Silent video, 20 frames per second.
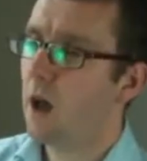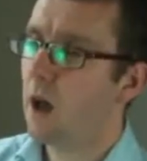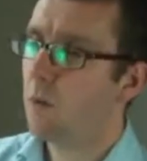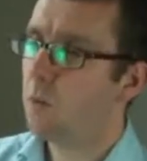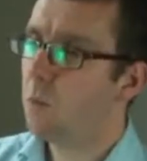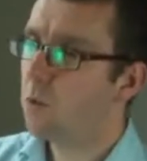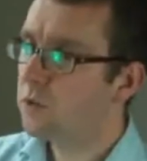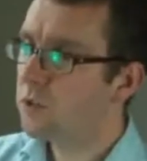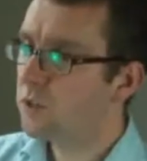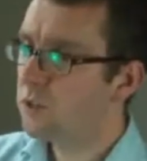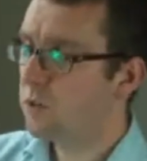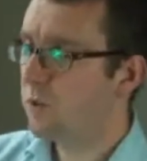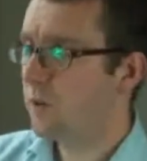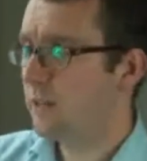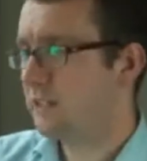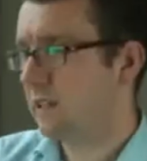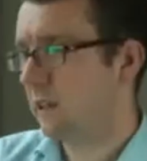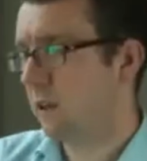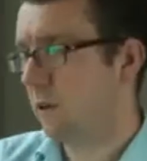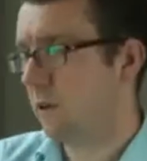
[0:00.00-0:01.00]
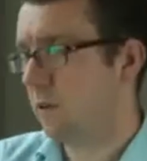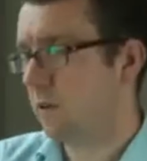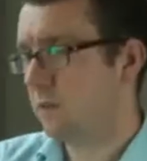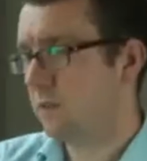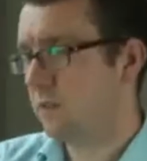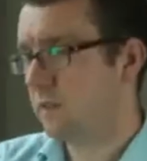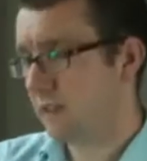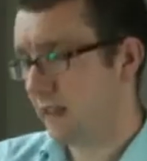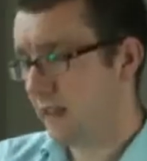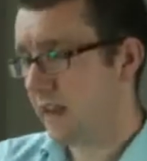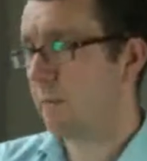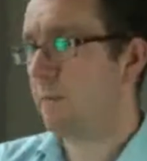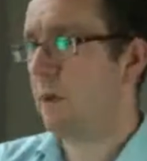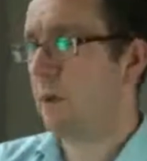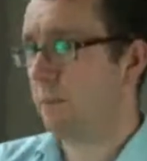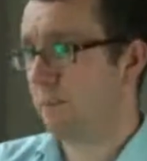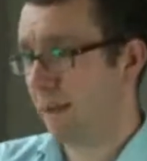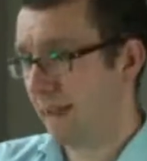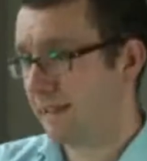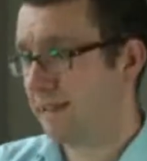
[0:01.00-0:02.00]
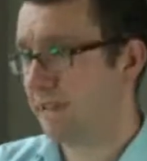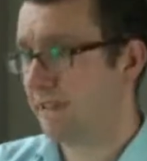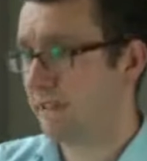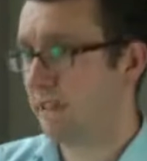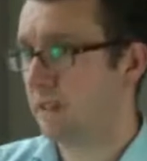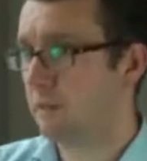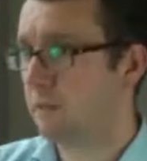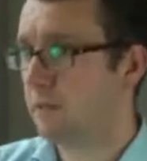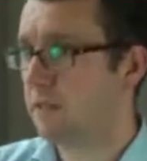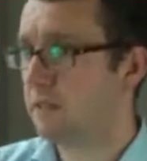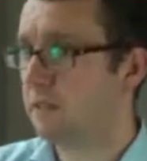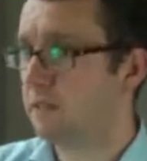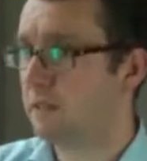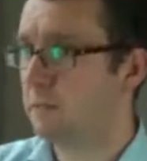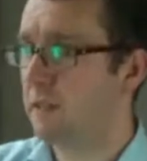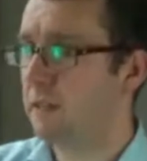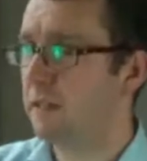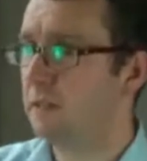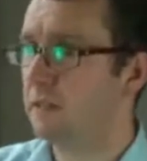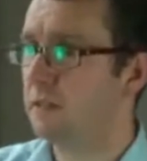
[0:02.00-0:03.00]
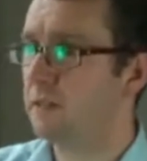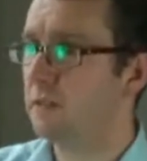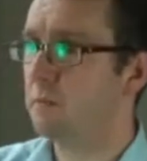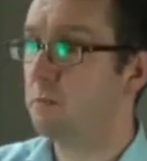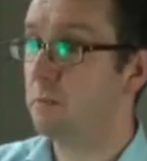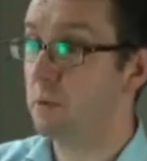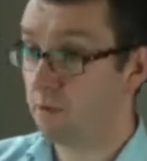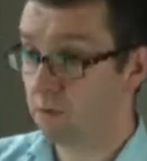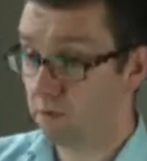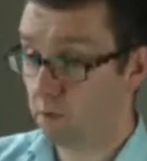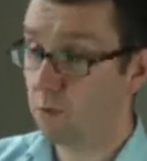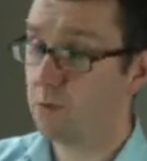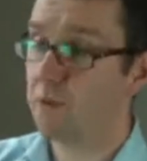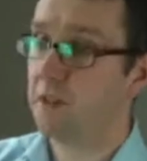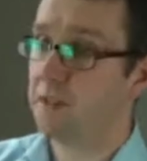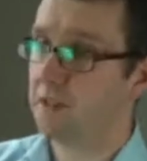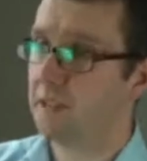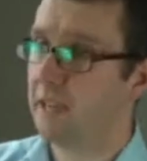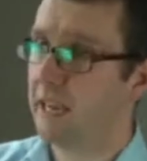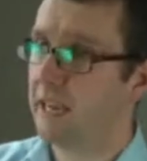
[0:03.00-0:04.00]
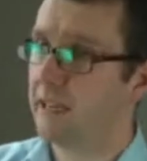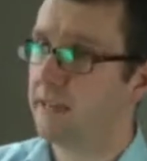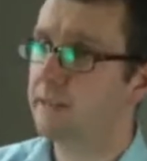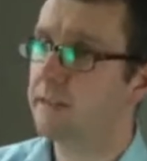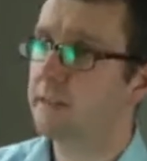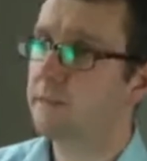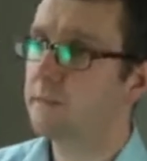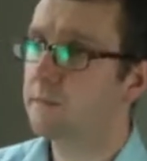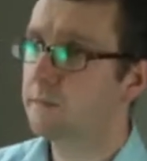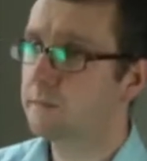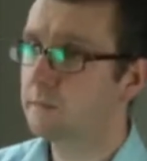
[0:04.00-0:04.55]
And what did US law say about patenting business methods before this case?